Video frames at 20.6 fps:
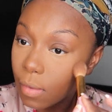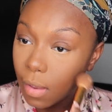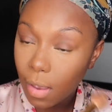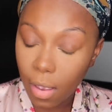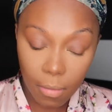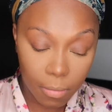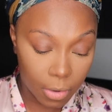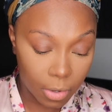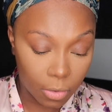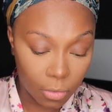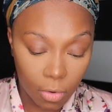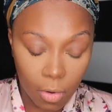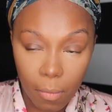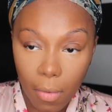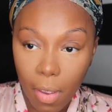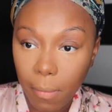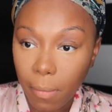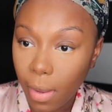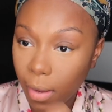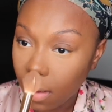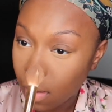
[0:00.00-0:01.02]
I've been doing
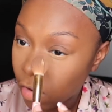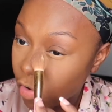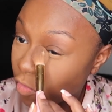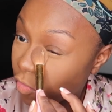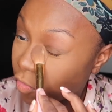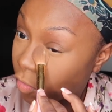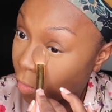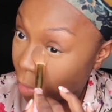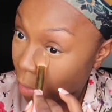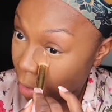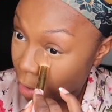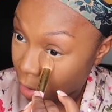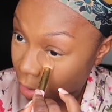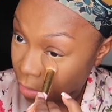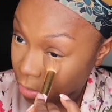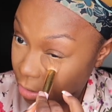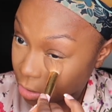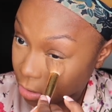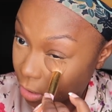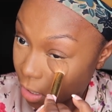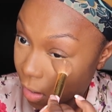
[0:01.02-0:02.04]
my makeup for
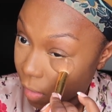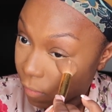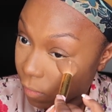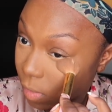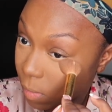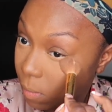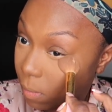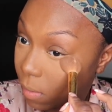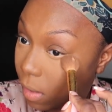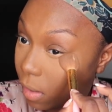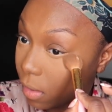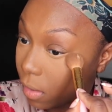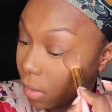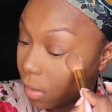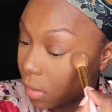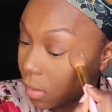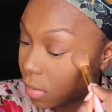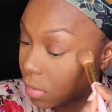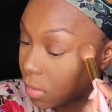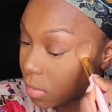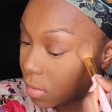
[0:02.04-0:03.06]
seven
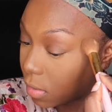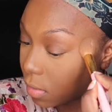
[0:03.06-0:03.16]
minutes.